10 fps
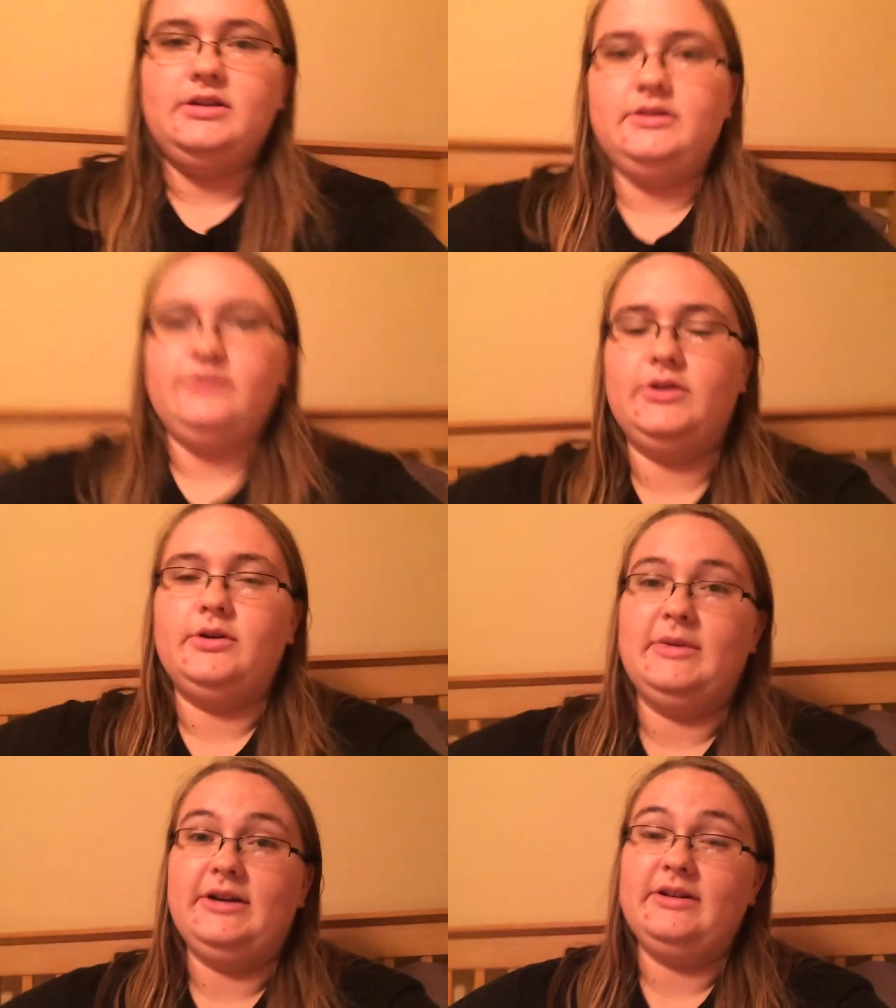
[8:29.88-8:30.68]
if you
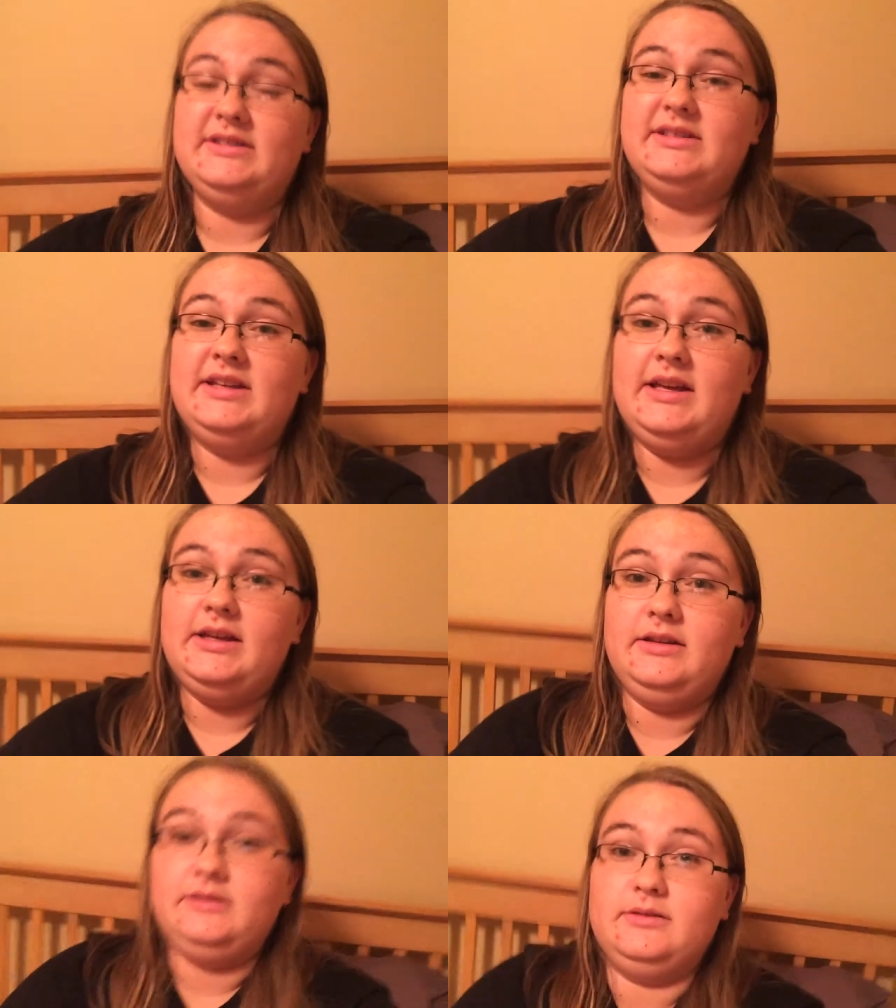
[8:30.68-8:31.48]
come out as
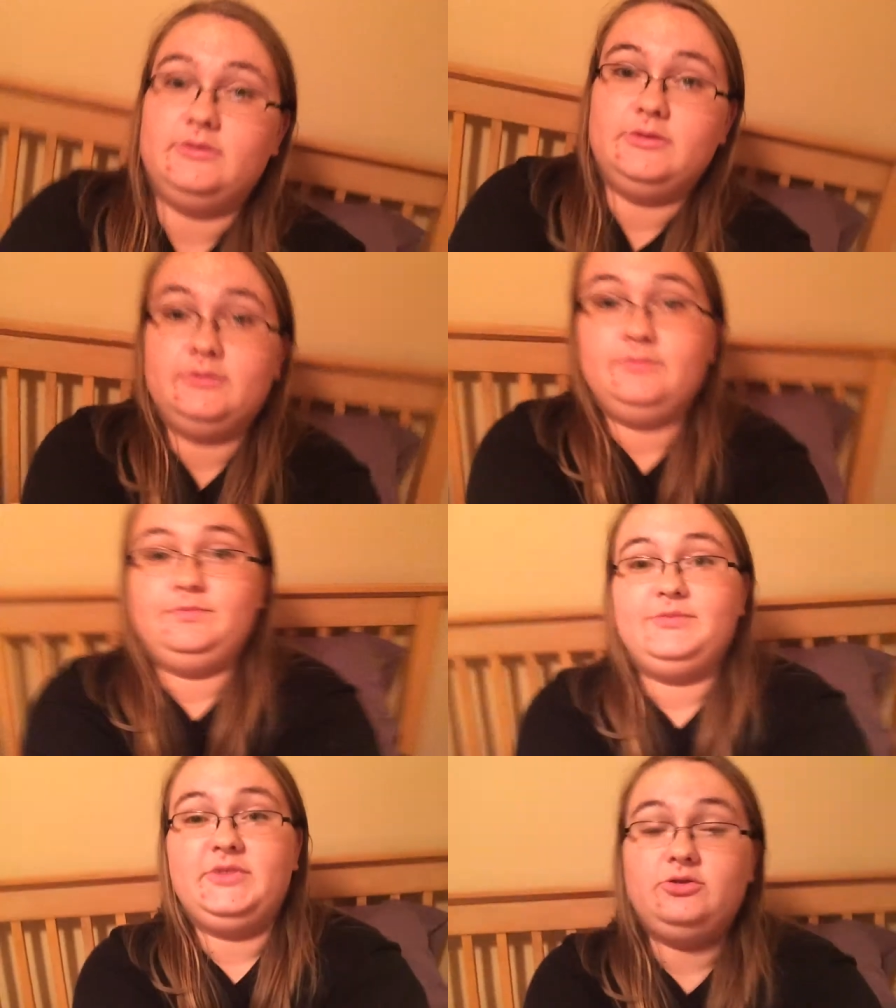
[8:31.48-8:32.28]
gay or
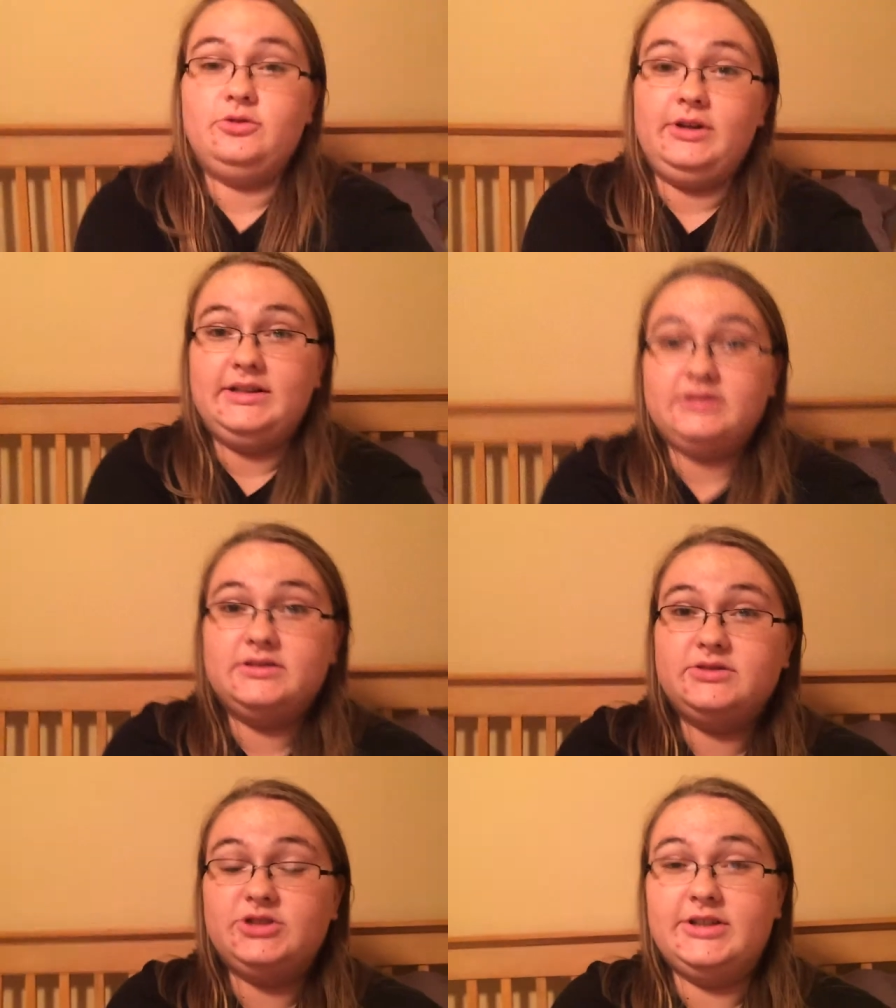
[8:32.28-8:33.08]

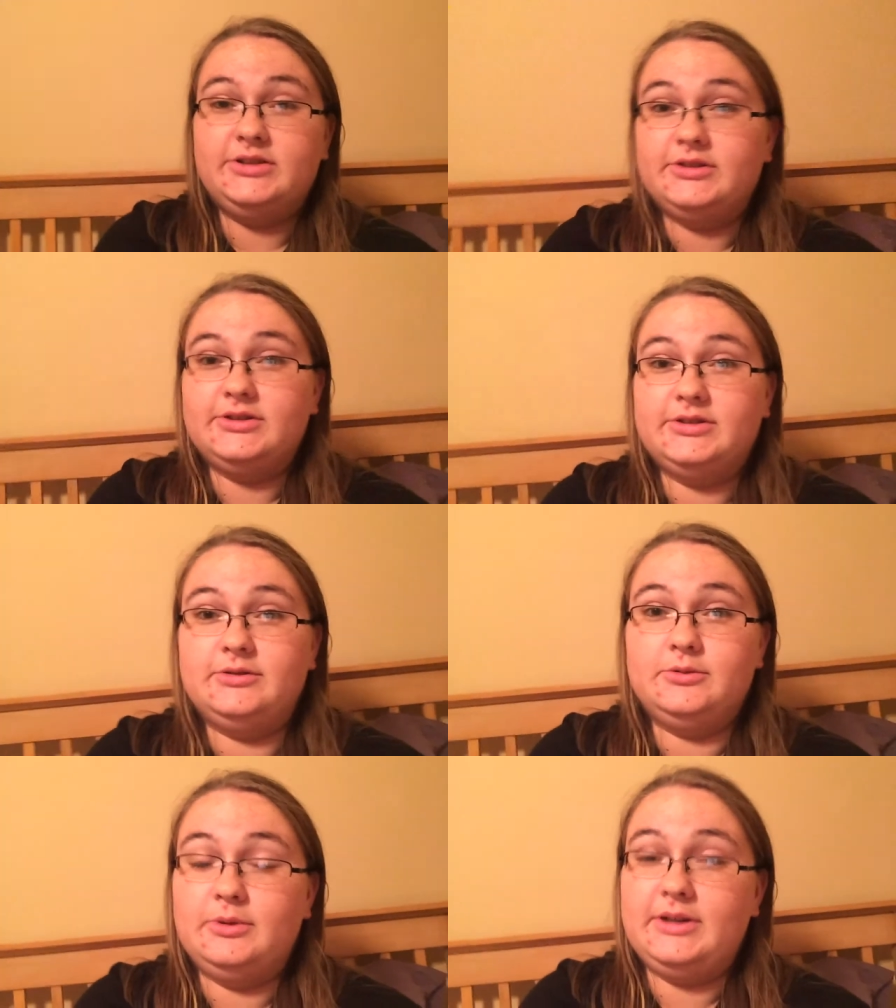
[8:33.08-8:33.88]

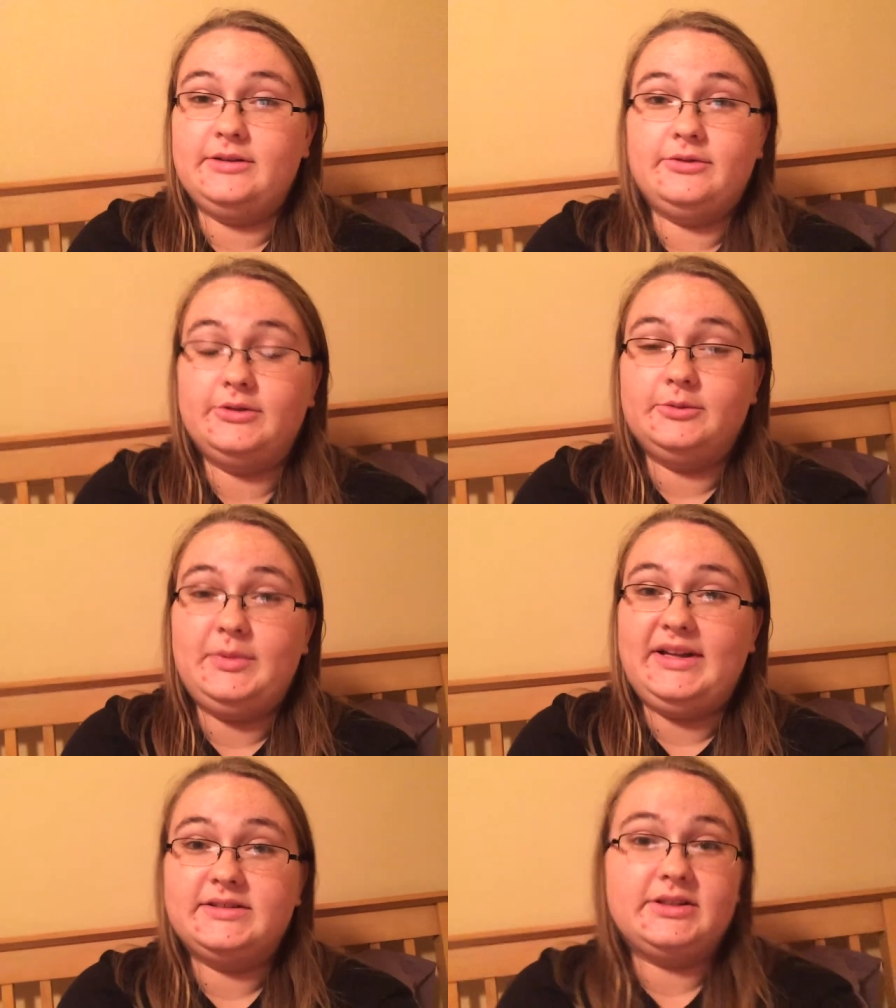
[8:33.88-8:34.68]
transgender or whatever
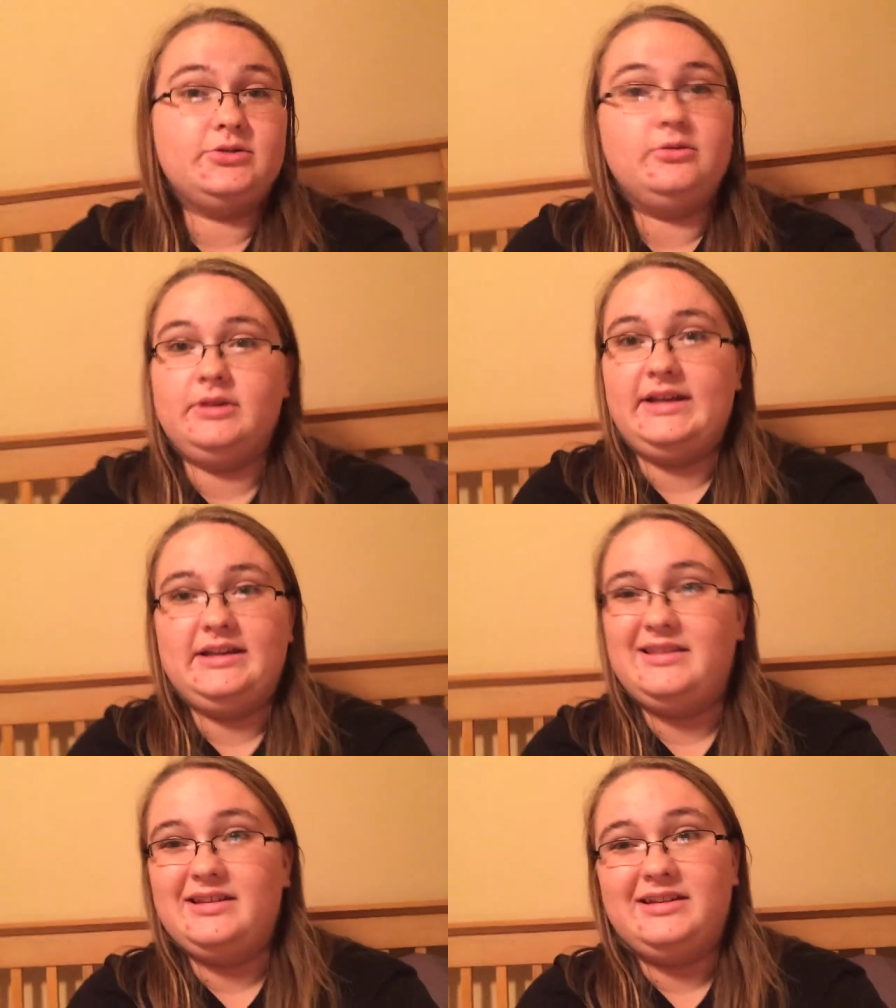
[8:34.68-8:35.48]
pansexual
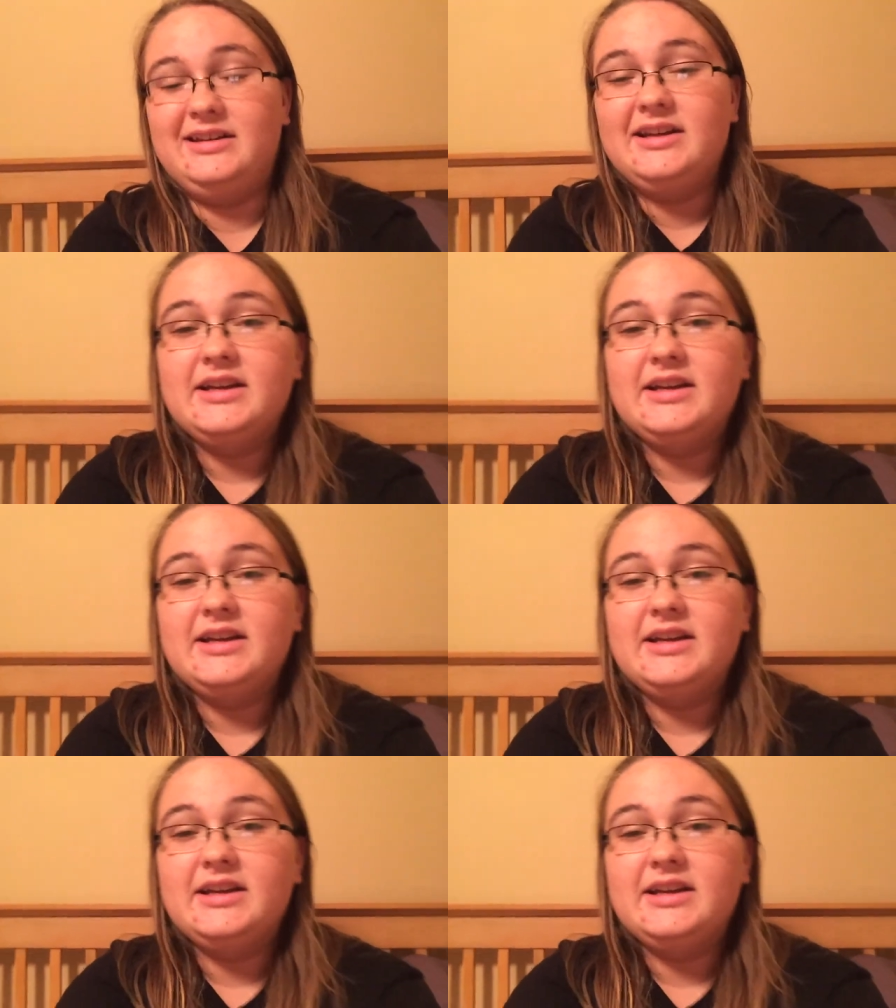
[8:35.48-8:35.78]
anything